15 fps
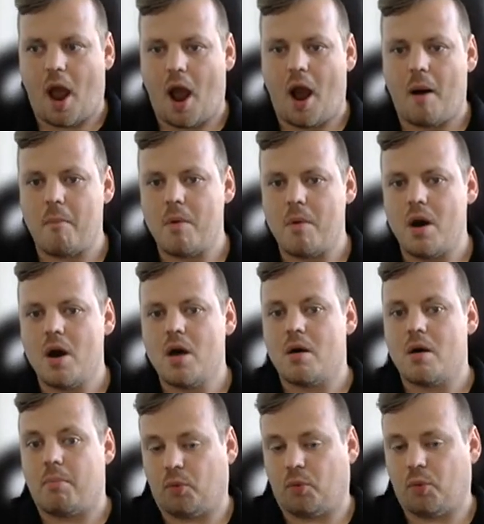
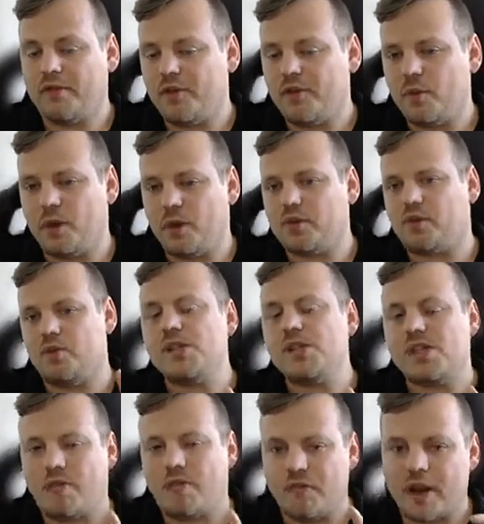But what if you want to do
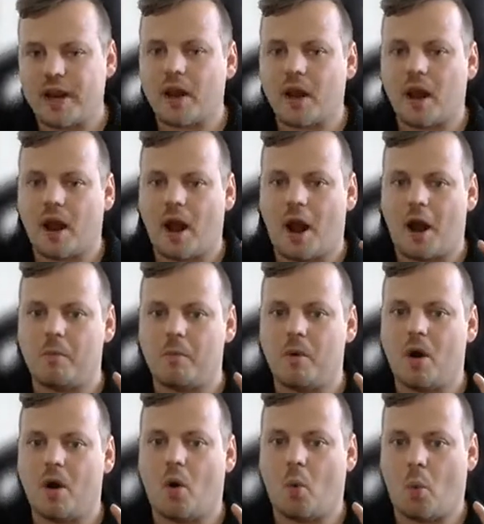something
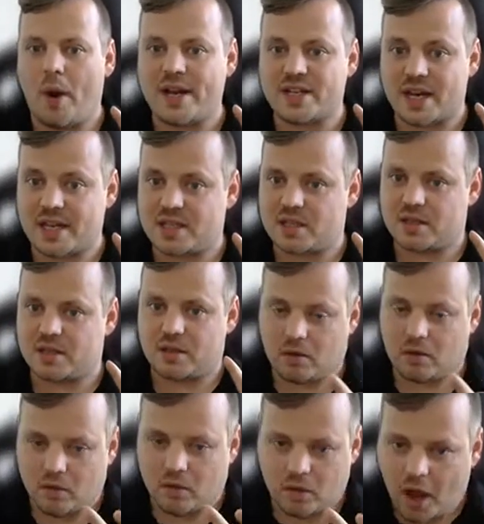which does
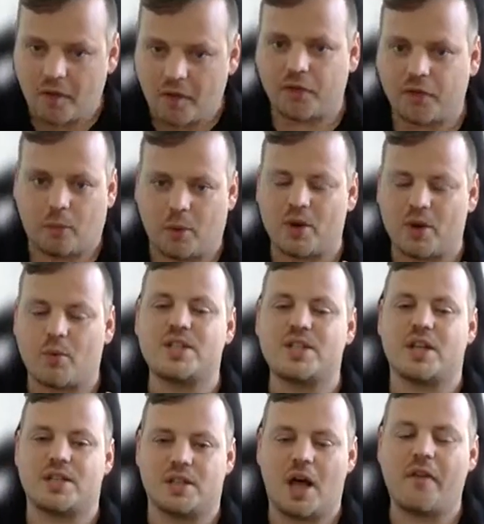
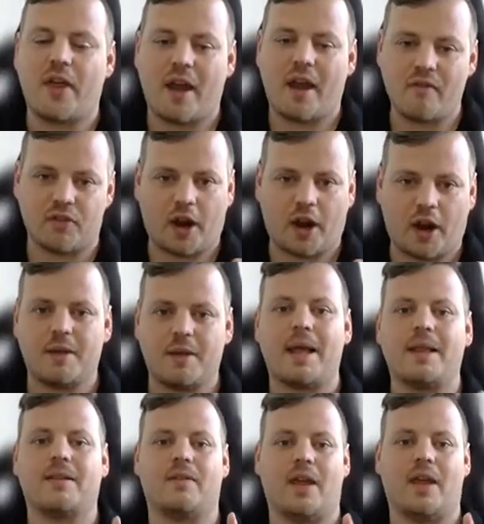not have a
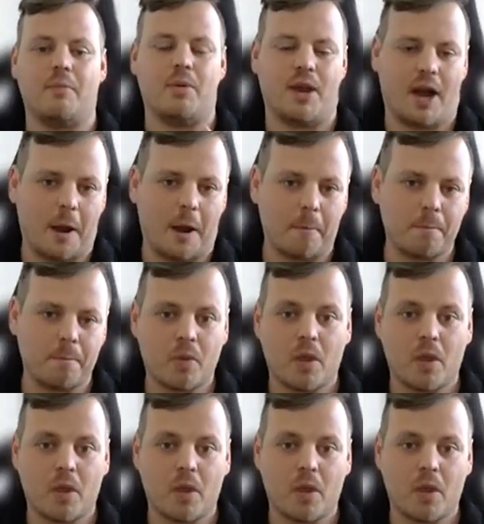documented API?